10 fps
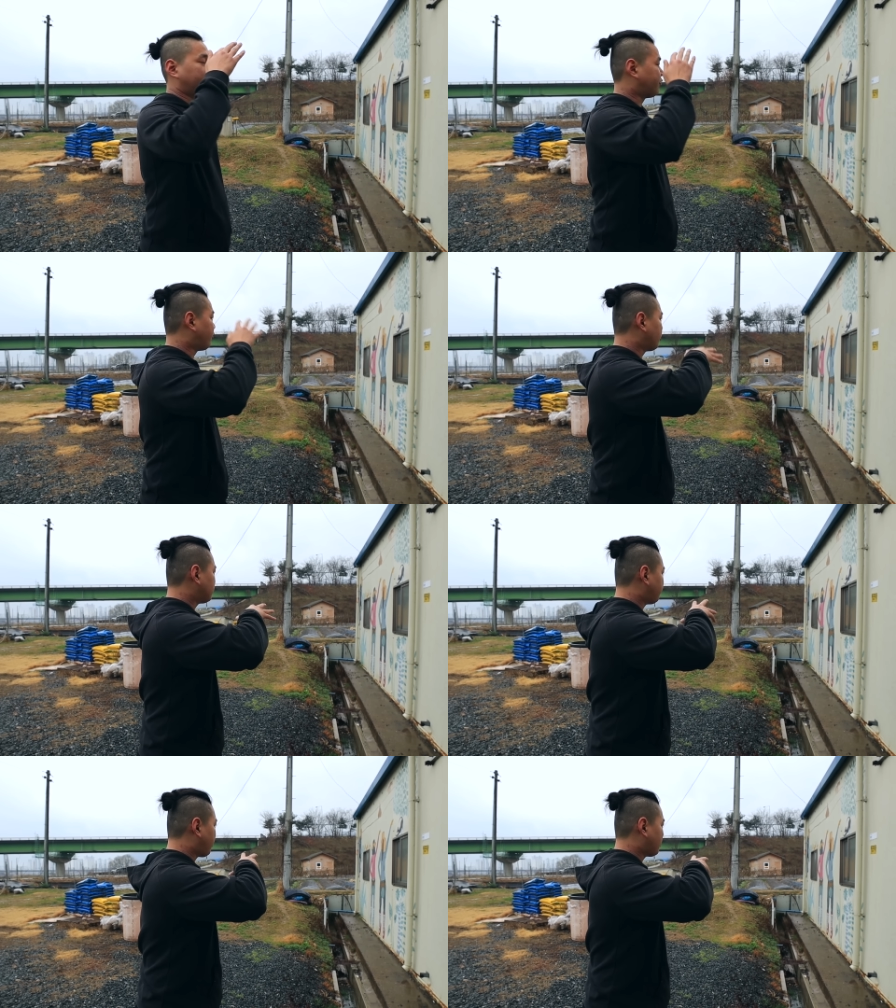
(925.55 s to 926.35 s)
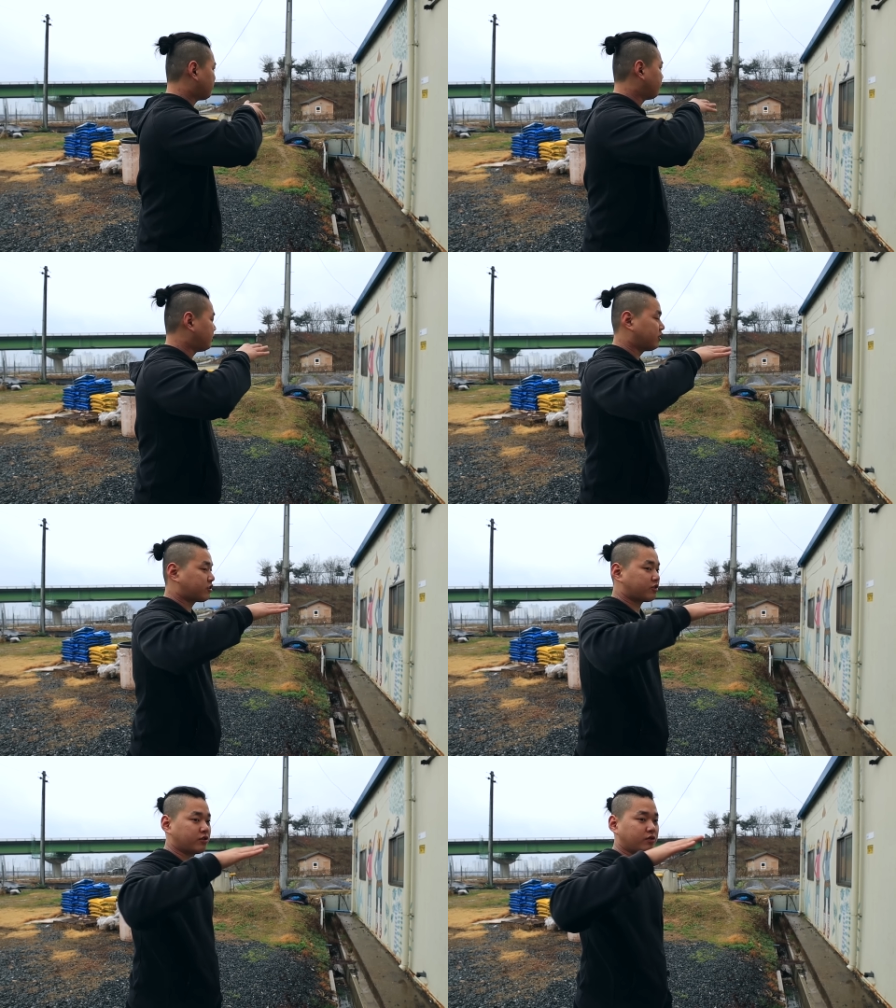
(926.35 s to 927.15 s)
before farming, we
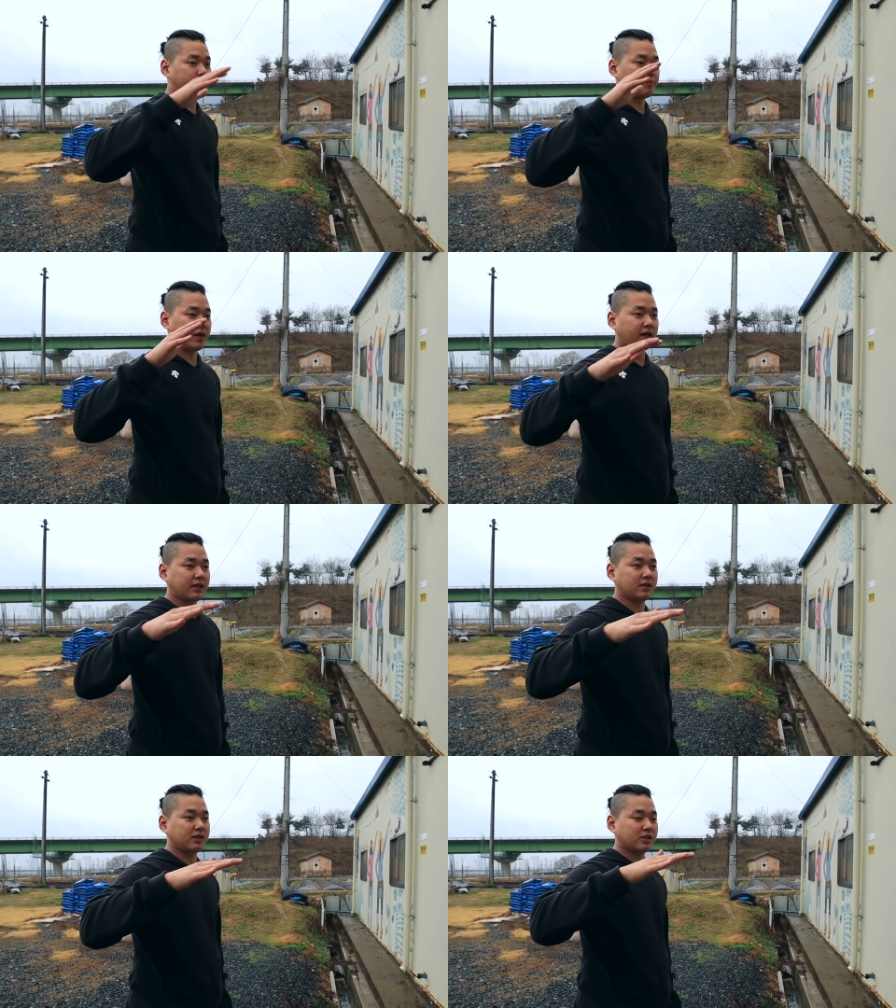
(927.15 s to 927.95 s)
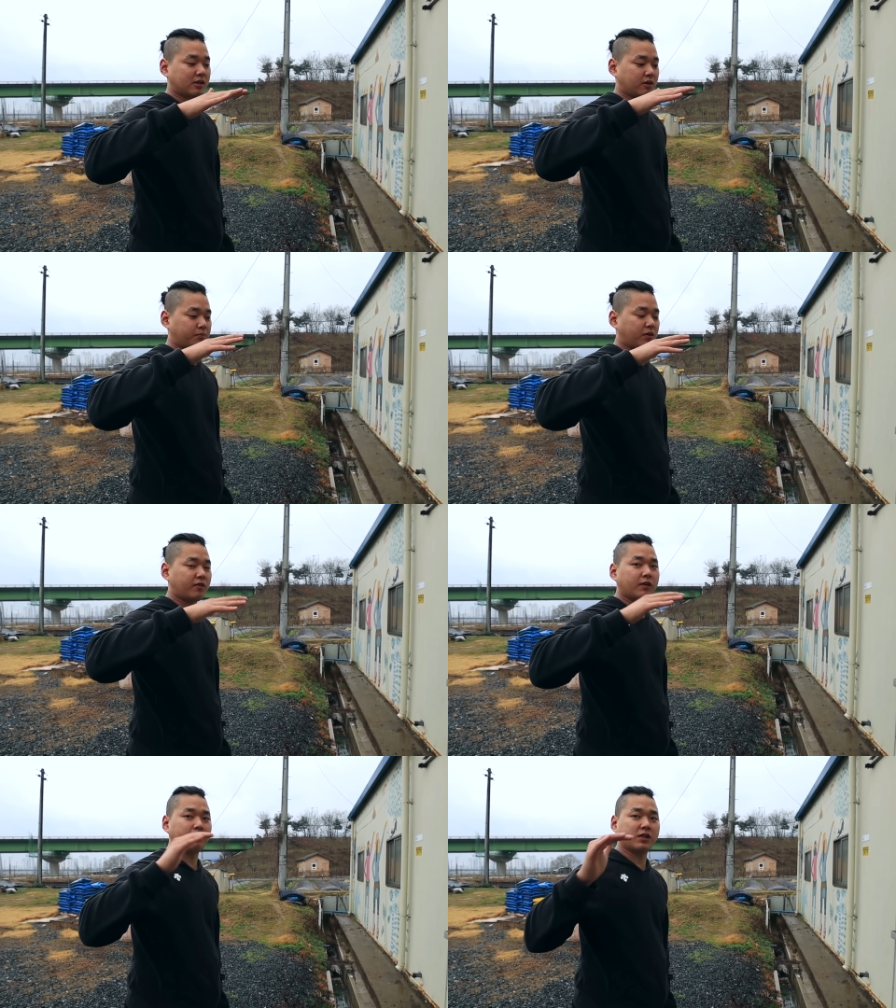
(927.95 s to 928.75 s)
need to make at least a
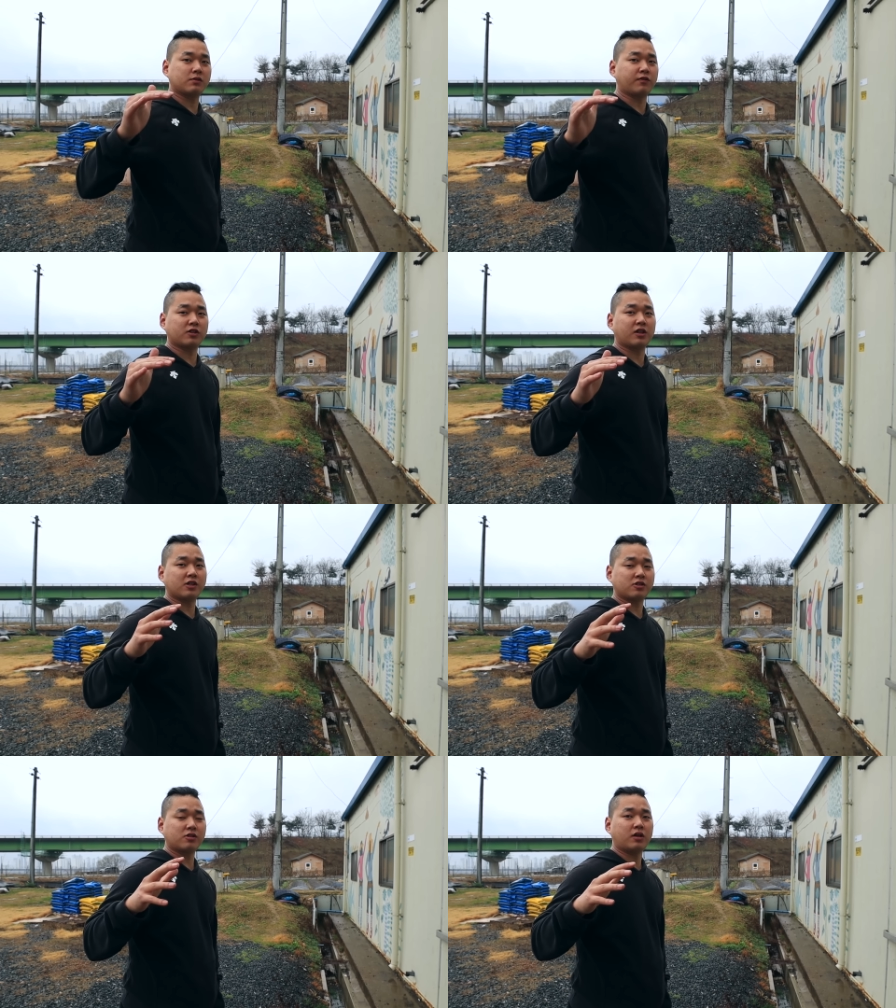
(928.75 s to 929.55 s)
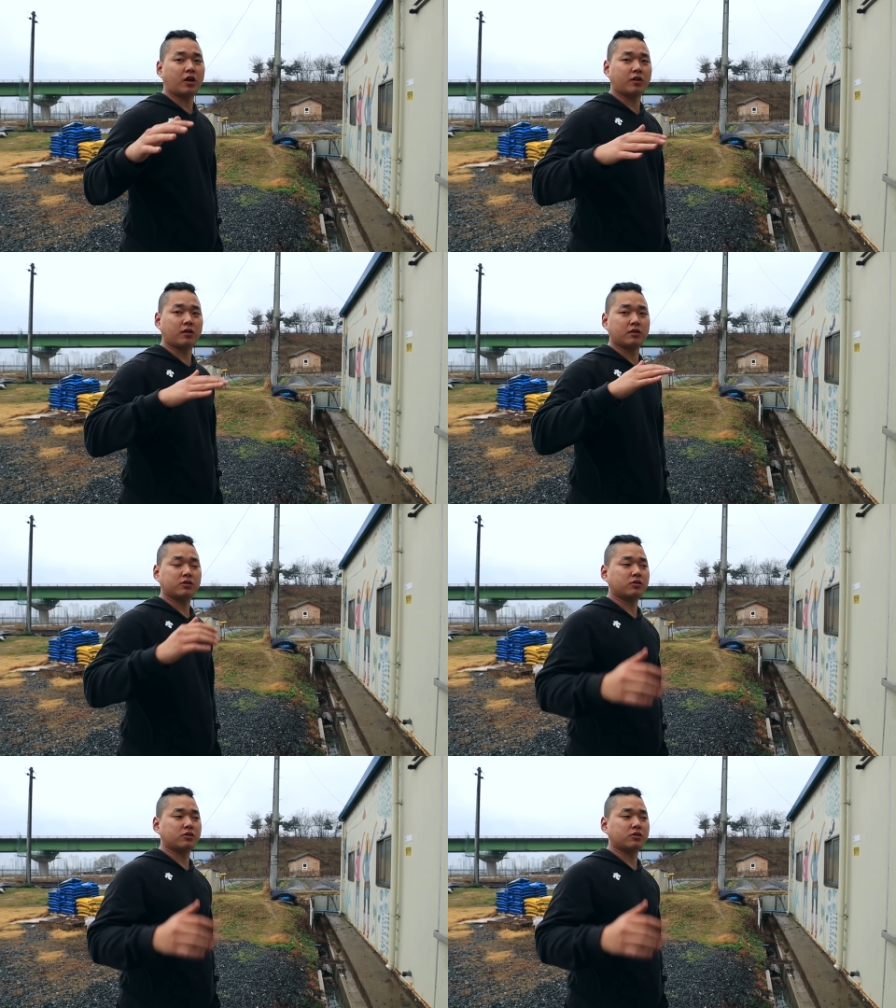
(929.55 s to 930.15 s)
perfect base fertilizer. Yeah.